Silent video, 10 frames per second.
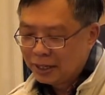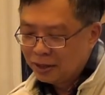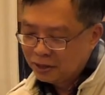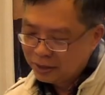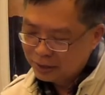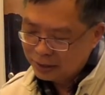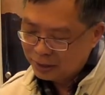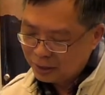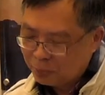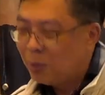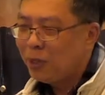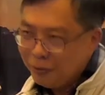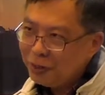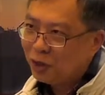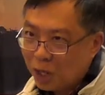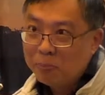and maybe even